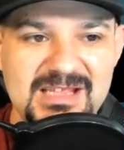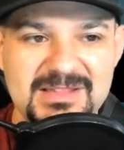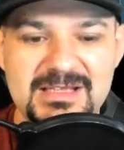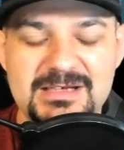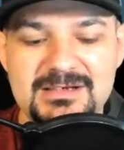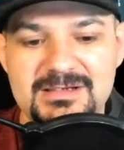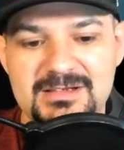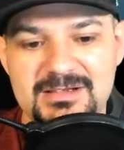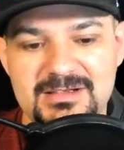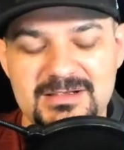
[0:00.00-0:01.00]
And then,
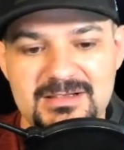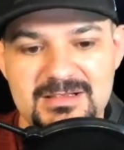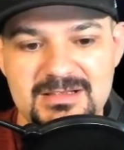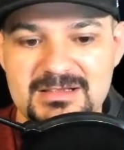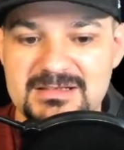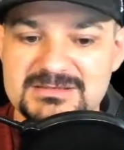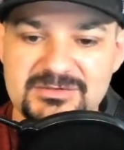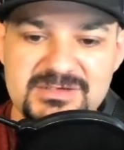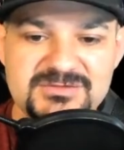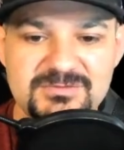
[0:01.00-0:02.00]

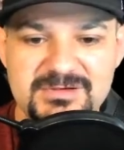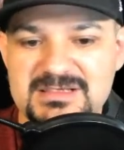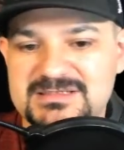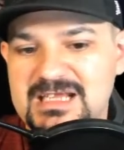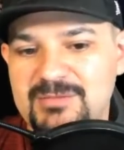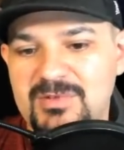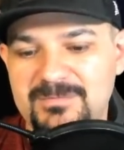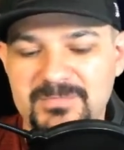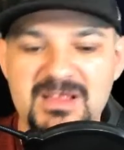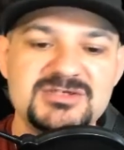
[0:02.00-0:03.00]
so this is the name
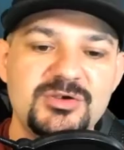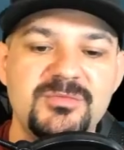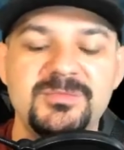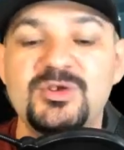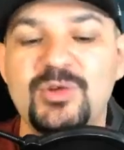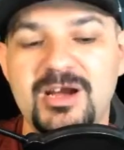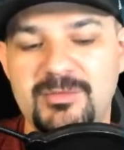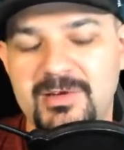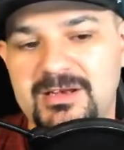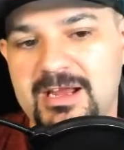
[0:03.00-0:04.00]
now let's go with new
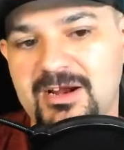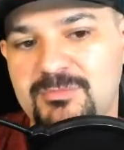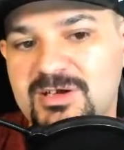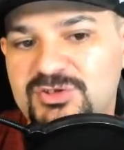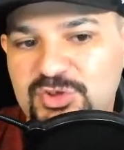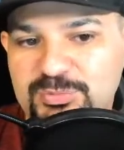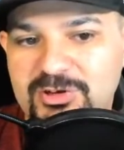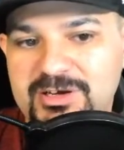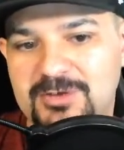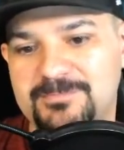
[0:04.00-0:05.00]
Harry Mudd. Harry Mudd
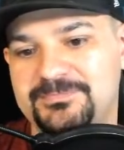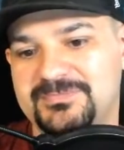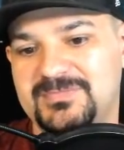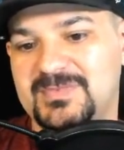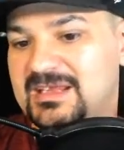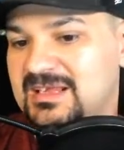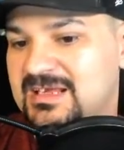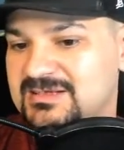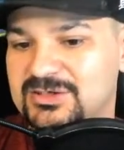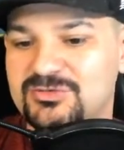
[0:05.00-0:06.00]
2.0.
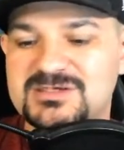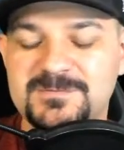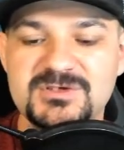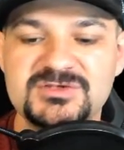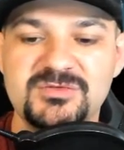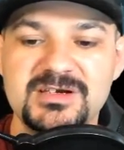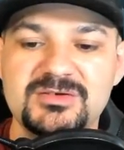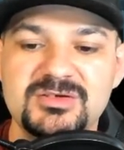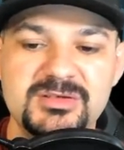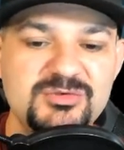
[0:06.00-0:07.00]
So his first one,
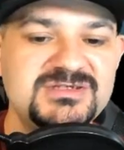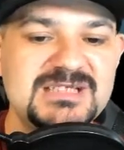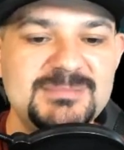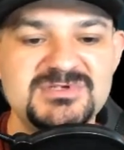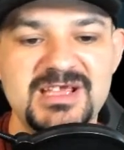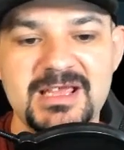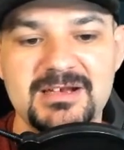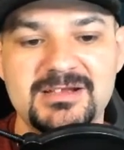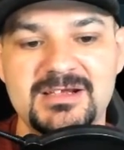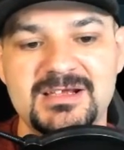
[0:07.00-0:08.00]
2 steps
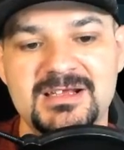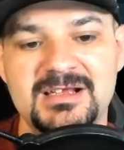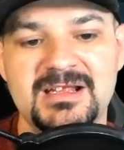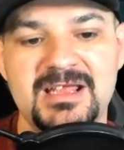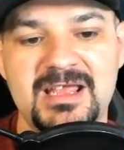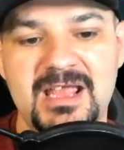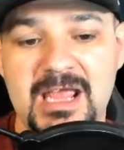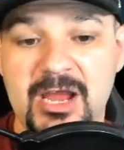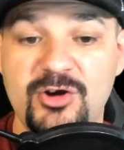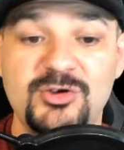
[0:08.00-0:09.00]
ahead.
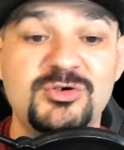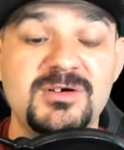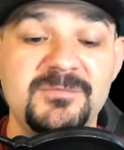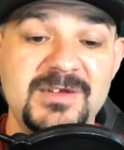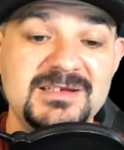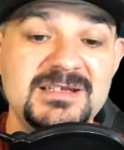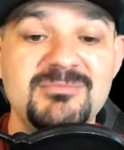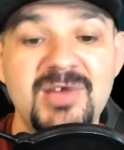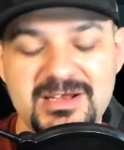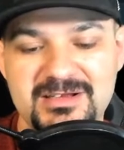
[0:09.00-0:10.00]
Harcourt
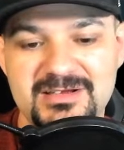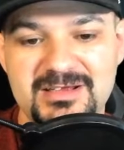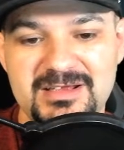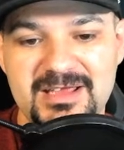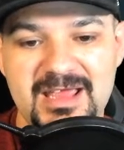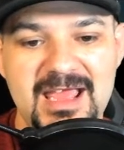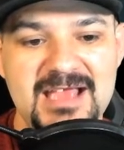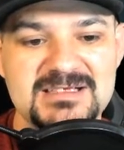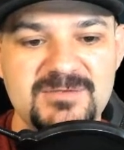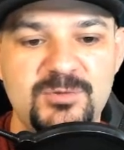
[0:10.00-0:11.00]
Fenton Mudd
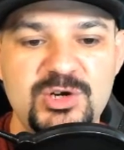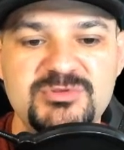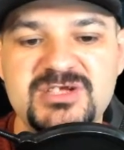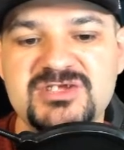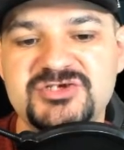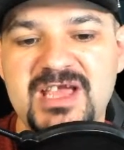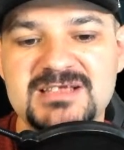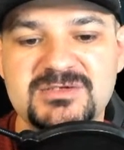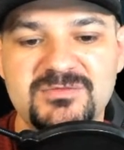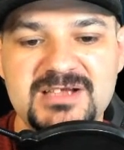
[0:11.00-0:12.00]
has a 40%
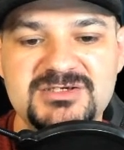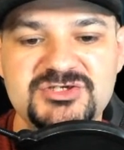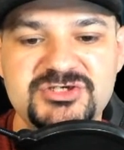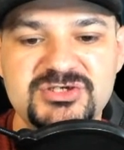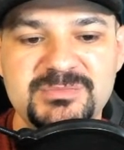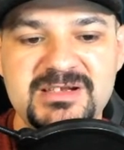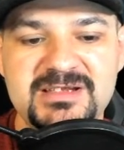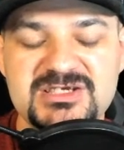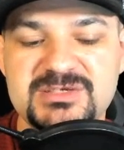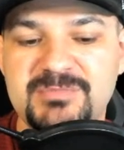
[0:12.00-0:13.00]
chance to raise his shield
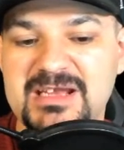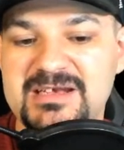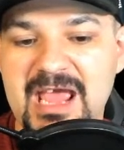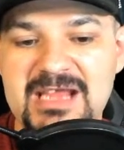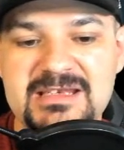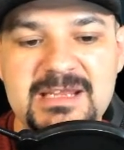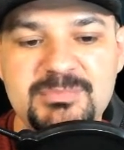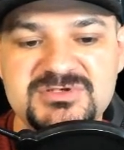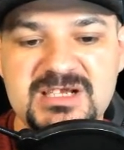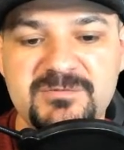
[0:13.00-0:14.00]
mitigation by
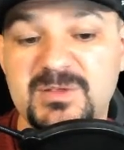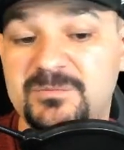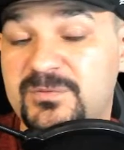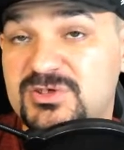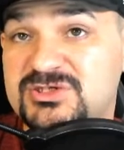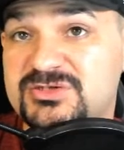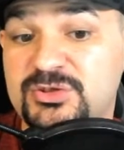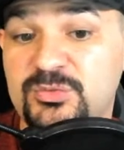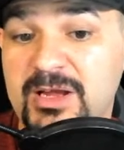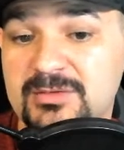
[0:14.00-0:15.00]
98% for the first
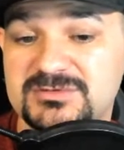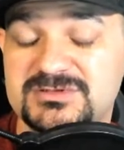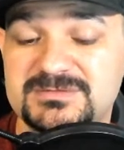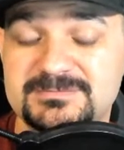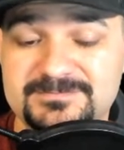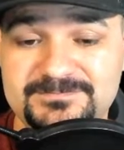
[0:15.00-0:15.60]
2 rounds.